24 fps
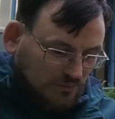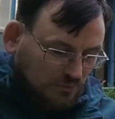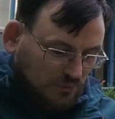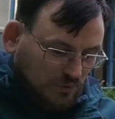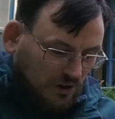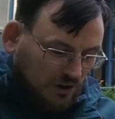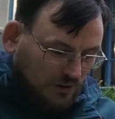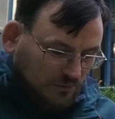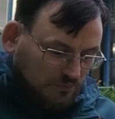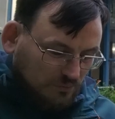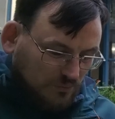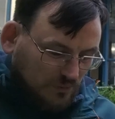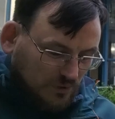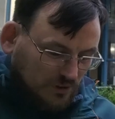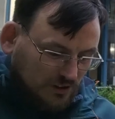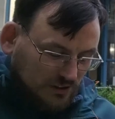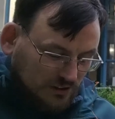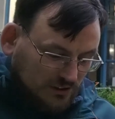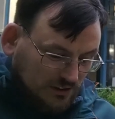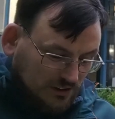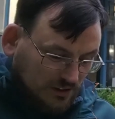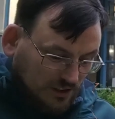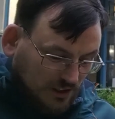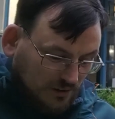one
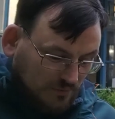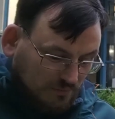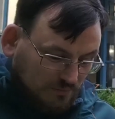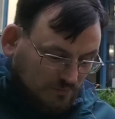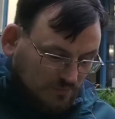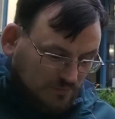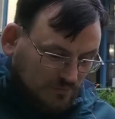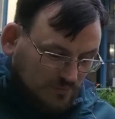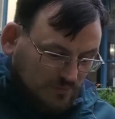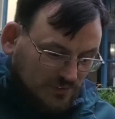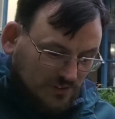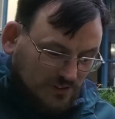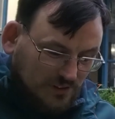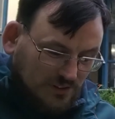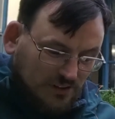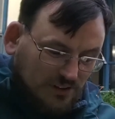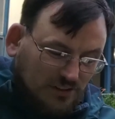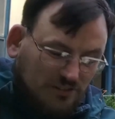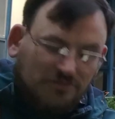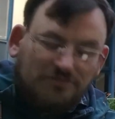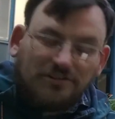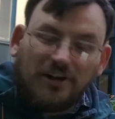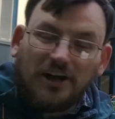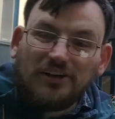was
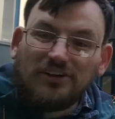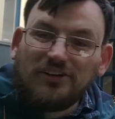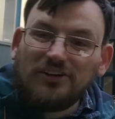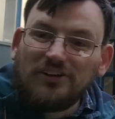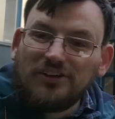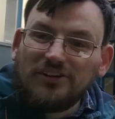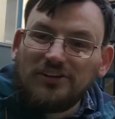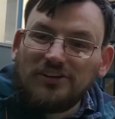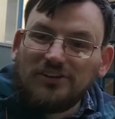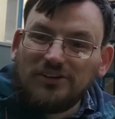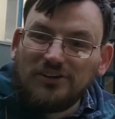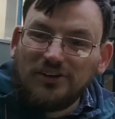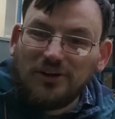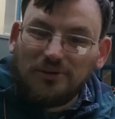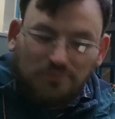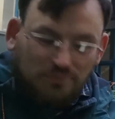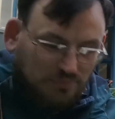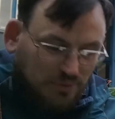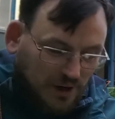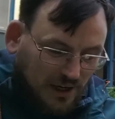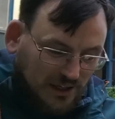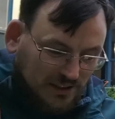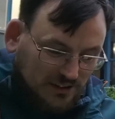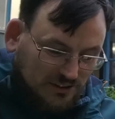fun,
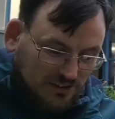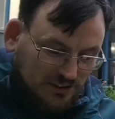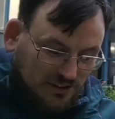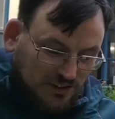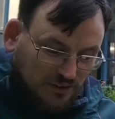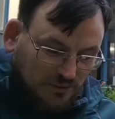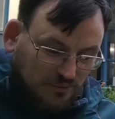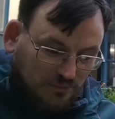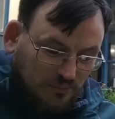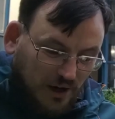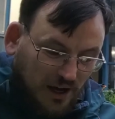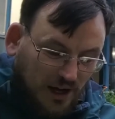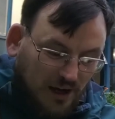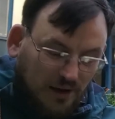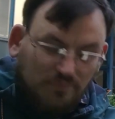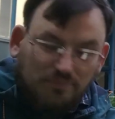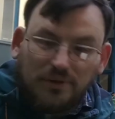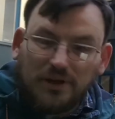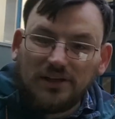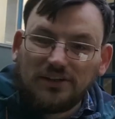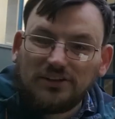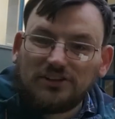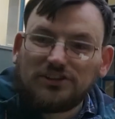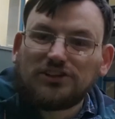non-practical map
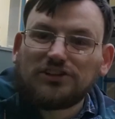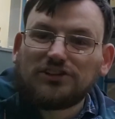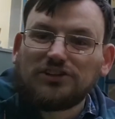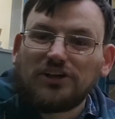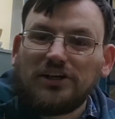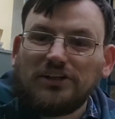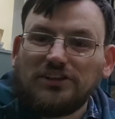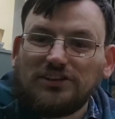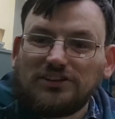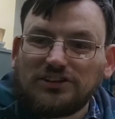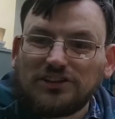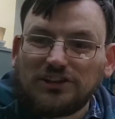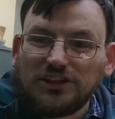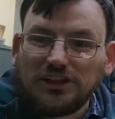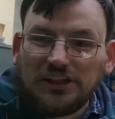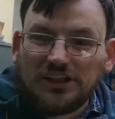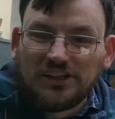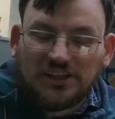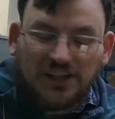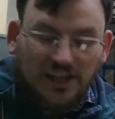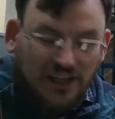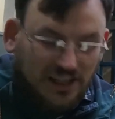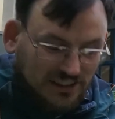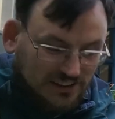and strange to
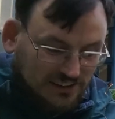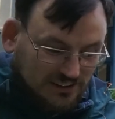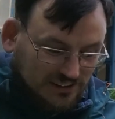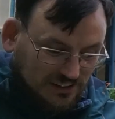look at,